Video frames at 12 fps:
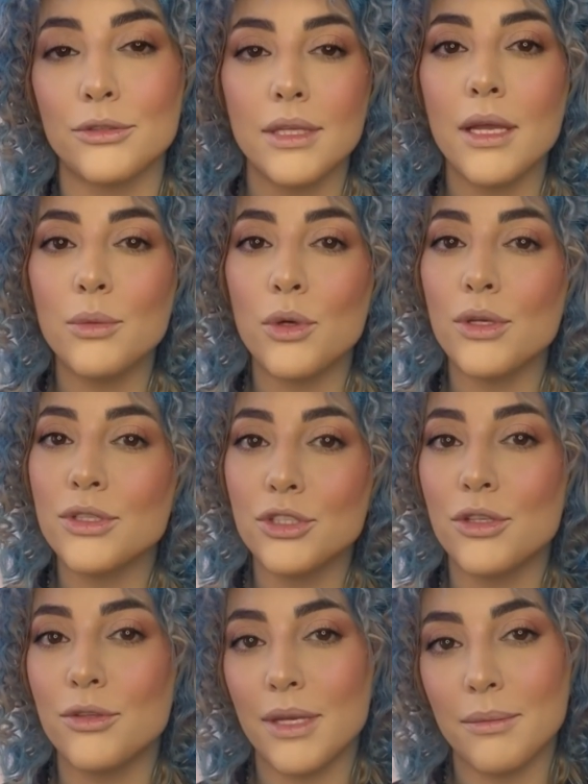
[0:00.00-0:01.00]
I'm going to
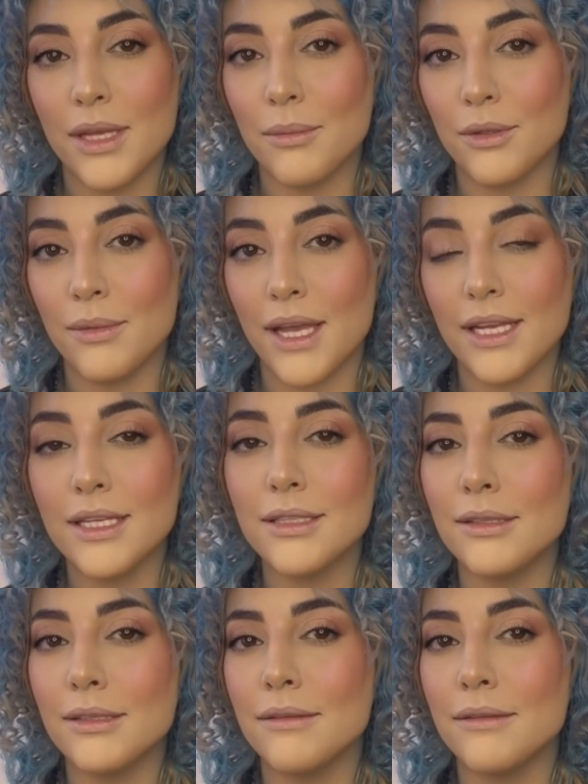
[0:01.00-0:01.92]
use my pigment palette.